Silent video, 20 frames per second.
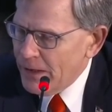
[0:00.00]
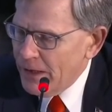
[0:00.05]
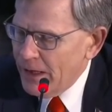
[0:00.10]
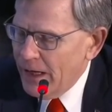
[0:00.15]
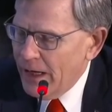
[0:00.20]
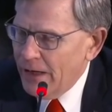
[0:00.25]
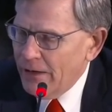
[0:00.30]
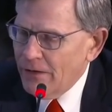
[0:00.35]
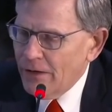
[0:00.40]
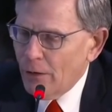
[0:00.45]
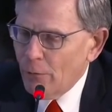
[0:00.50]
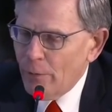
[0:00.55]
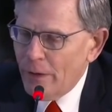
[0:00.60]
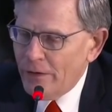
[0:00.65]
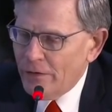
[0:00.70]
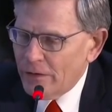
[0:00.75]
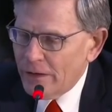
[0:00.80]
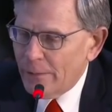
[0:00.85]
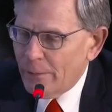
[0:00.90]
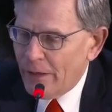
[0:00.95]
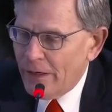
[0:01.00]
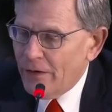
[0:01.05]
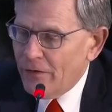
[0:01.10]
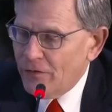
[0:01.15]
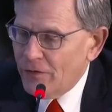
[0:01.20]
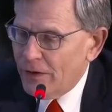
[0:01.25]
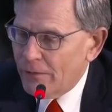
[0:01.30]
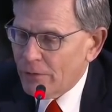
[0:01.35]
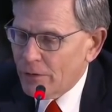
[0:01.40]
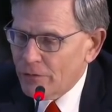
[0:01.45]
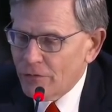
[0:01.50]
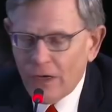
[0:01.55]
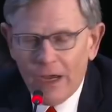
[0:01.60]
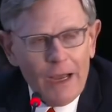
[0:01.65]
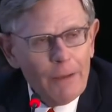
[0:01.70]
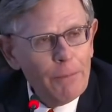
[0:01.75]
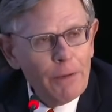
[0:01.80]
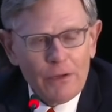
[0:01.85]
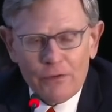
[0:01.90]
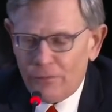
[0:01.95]
And we deliberated several
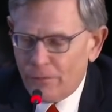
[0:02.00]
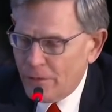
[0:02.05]
topics.